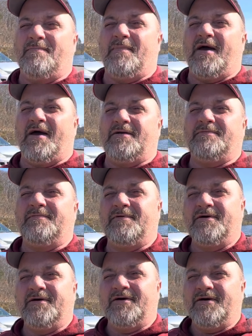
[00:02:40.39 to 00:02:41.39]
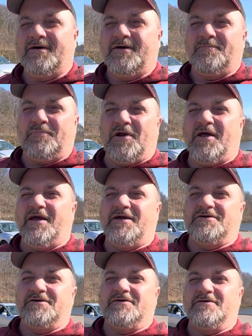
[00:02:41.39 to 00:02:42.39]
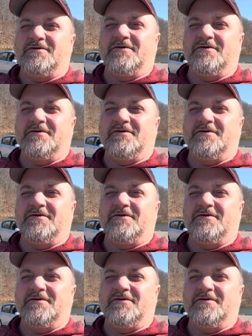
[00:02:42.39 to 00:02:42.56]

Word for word: man. Please.